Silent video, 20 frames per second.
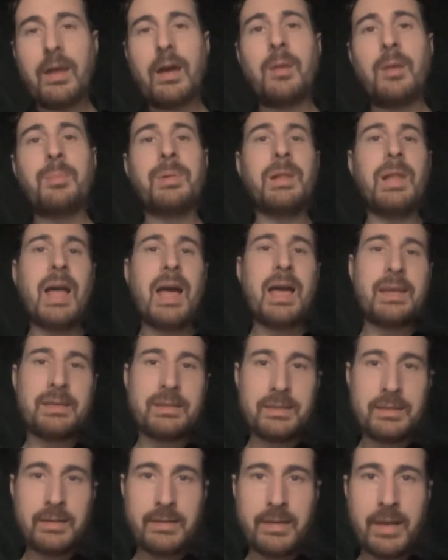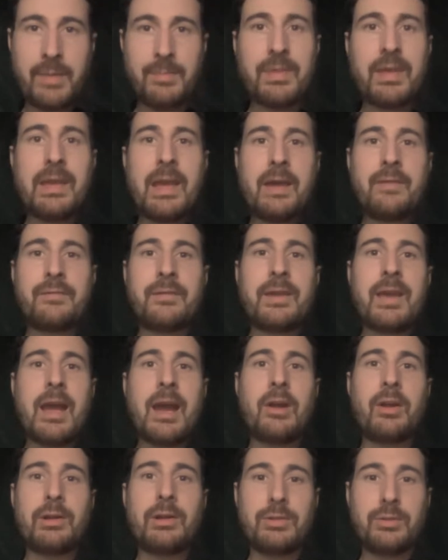applies to them. They have
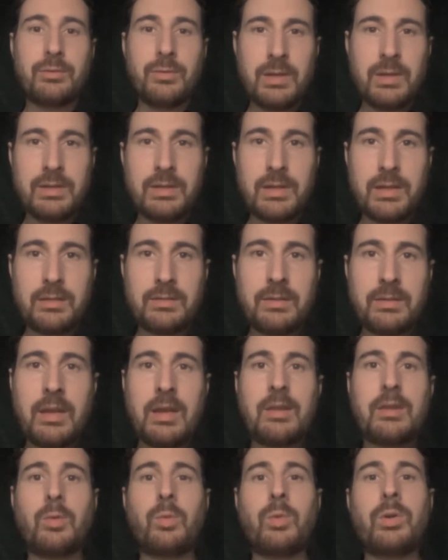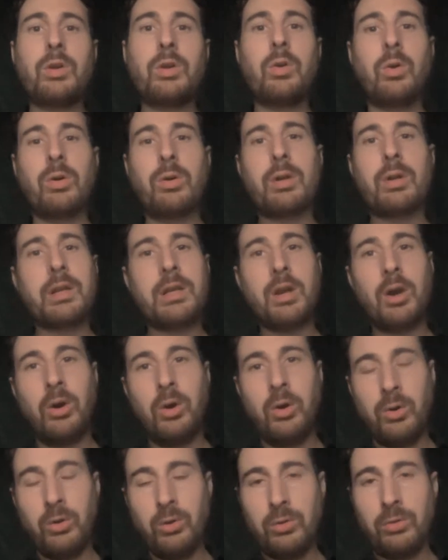characteristics that we already
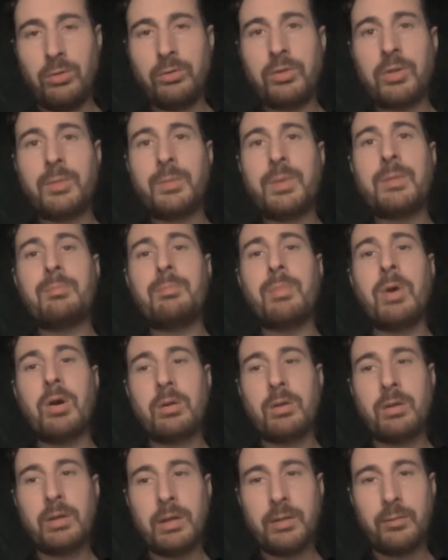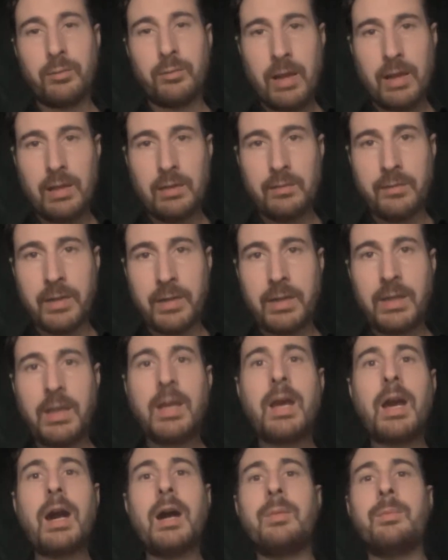hold to be morally relevant
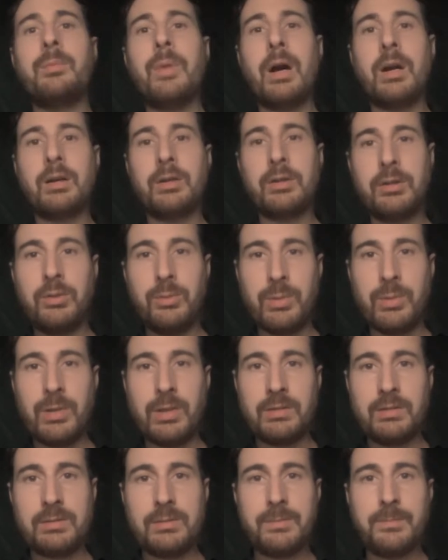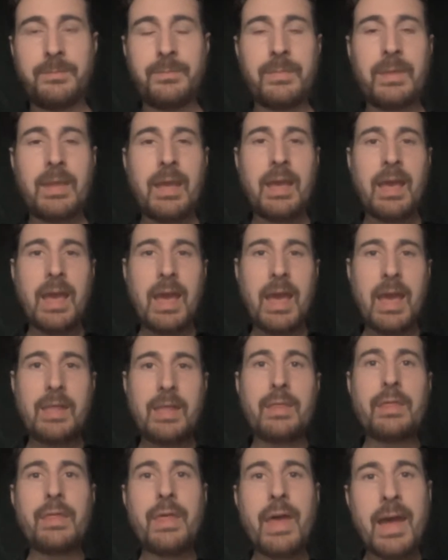among humans.
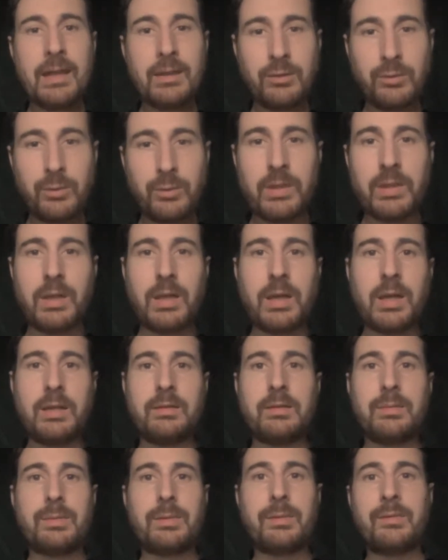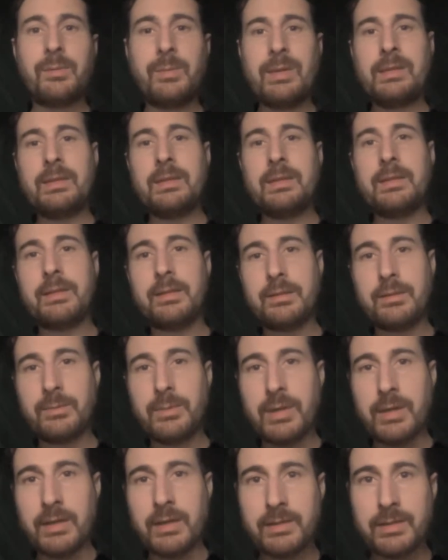And that's when the concept of
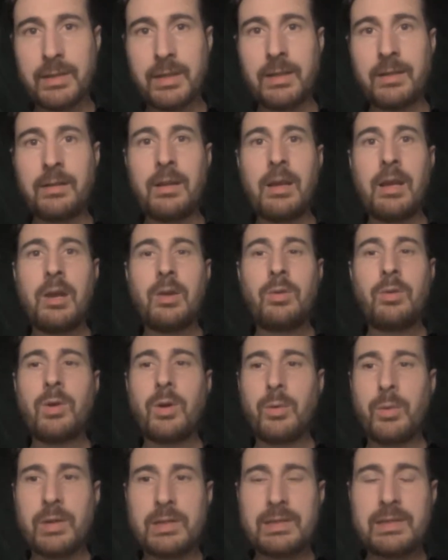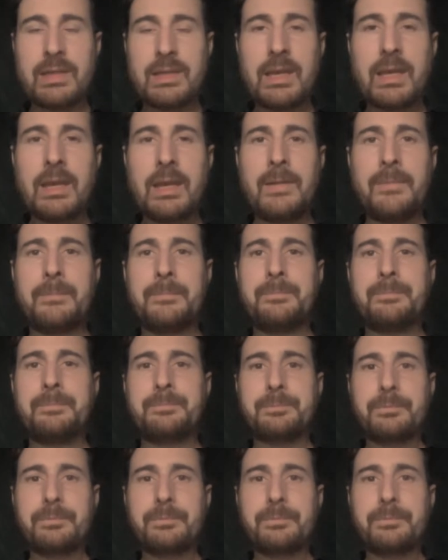speciesism kicks in, where we say,